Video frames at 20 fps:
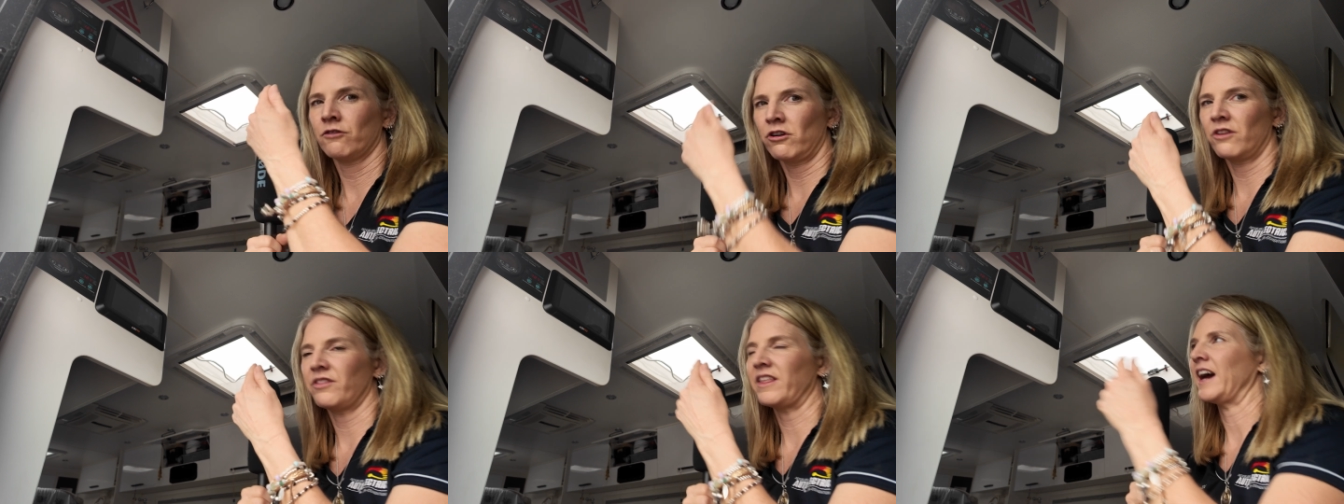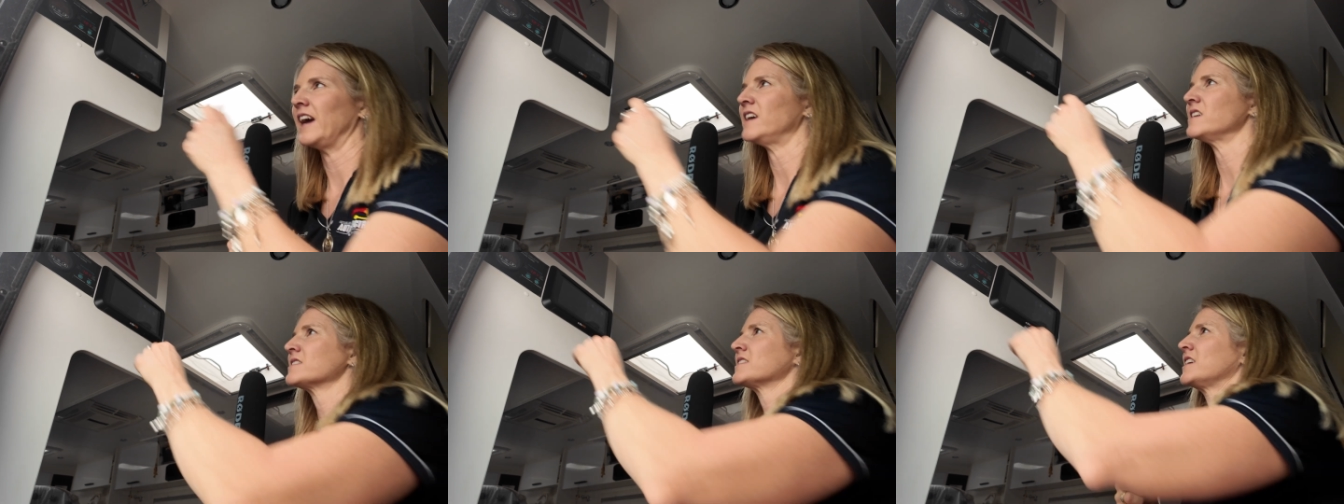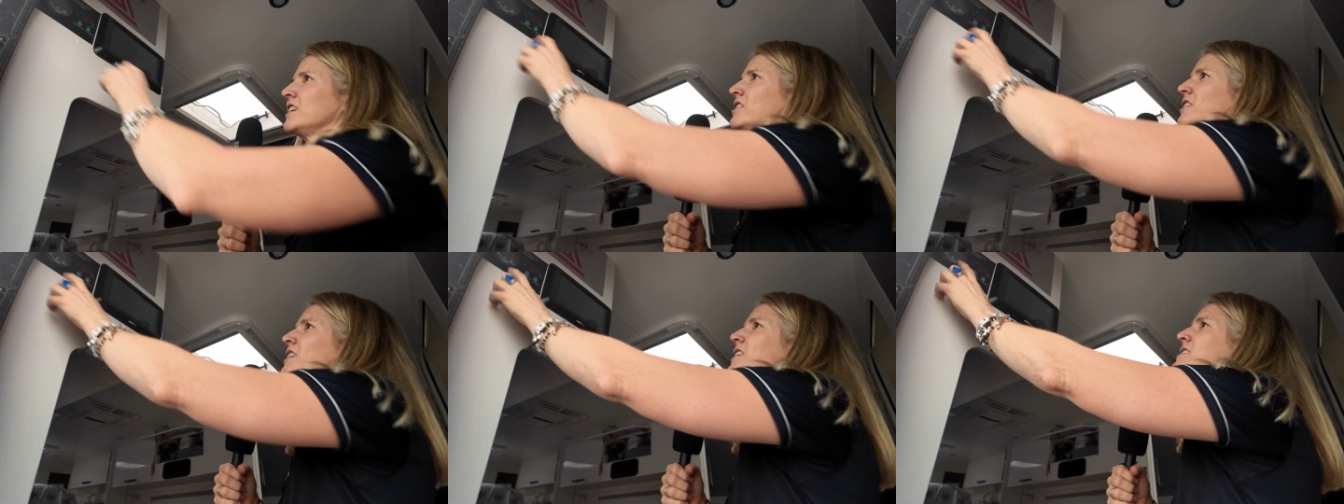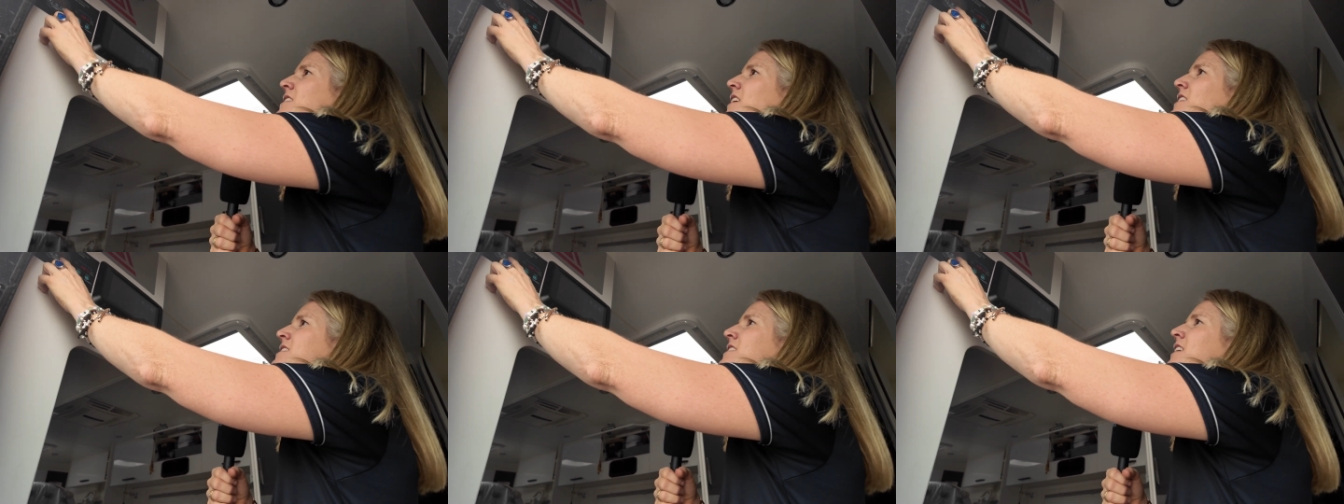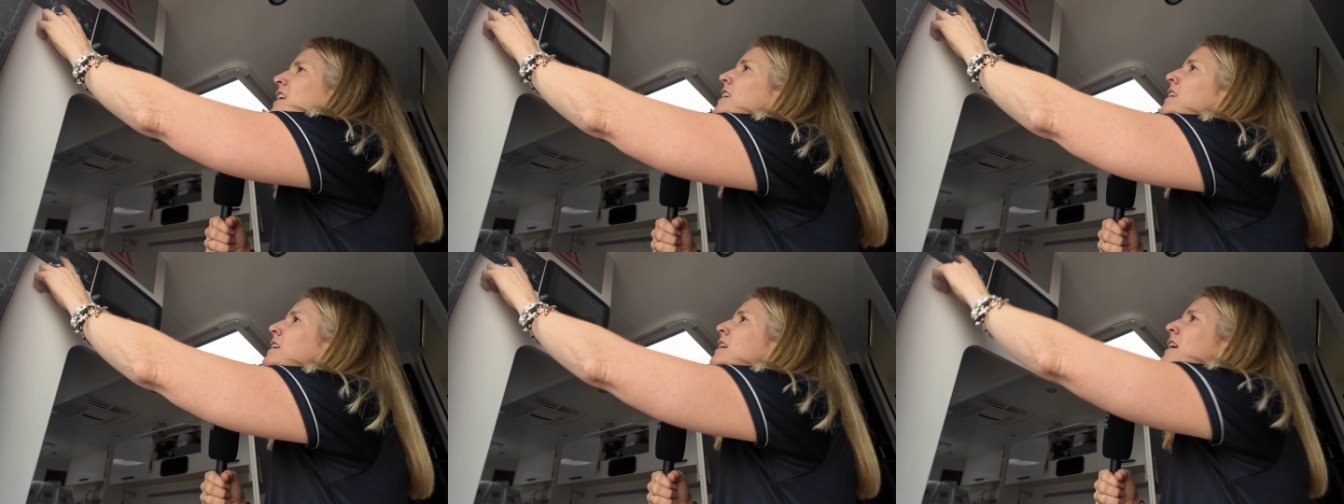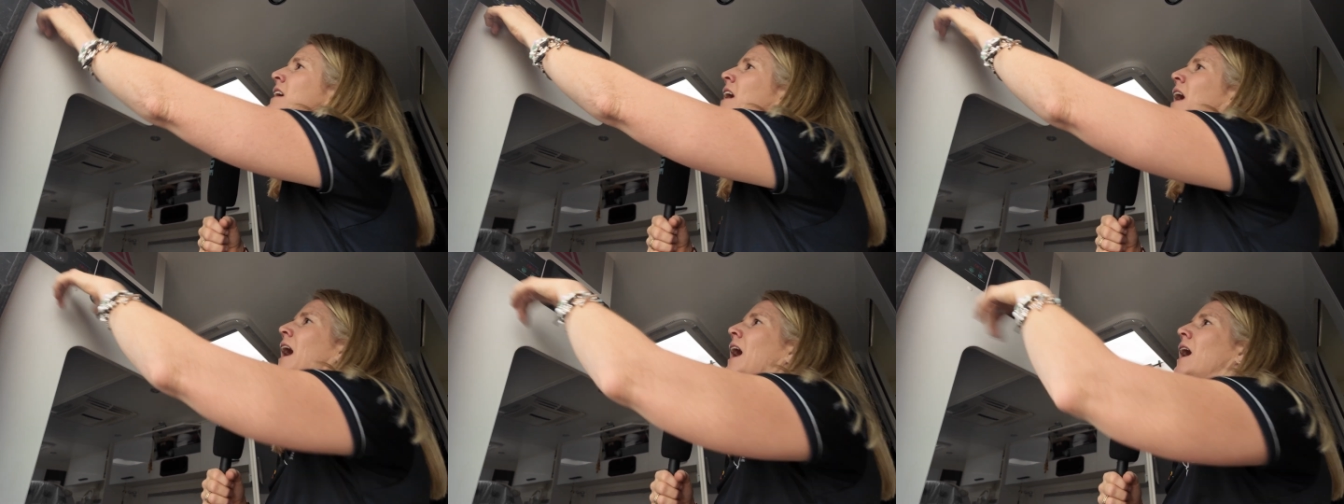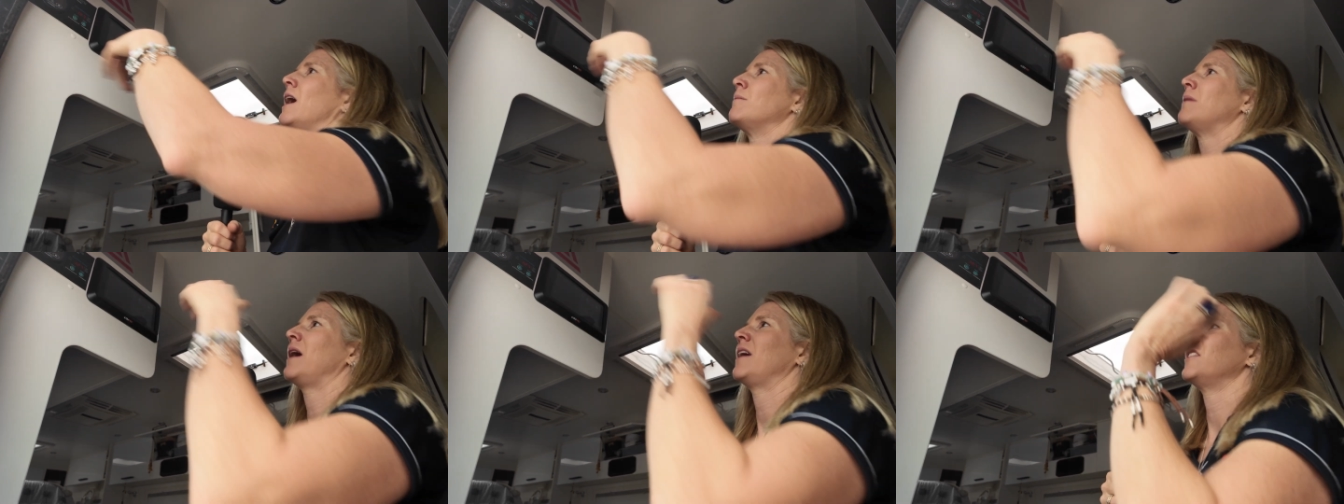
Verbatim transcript: Got the AC on, as I said, um,